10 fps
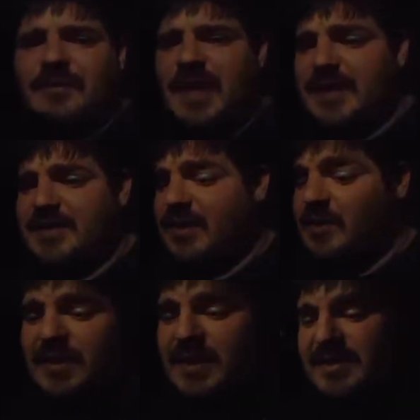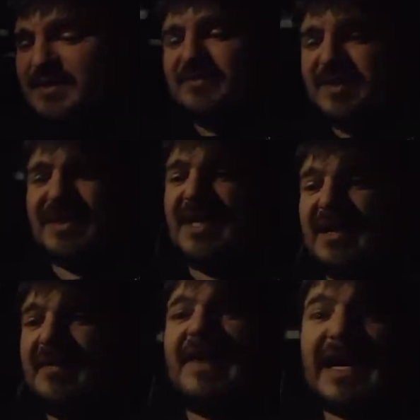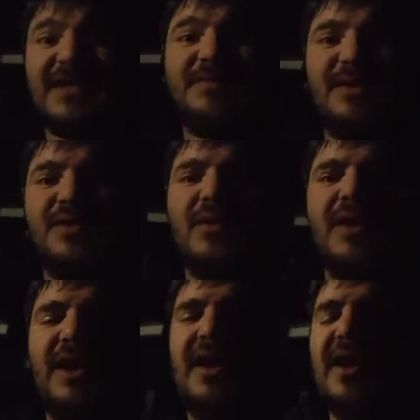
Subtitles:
and so he's seen a vast majority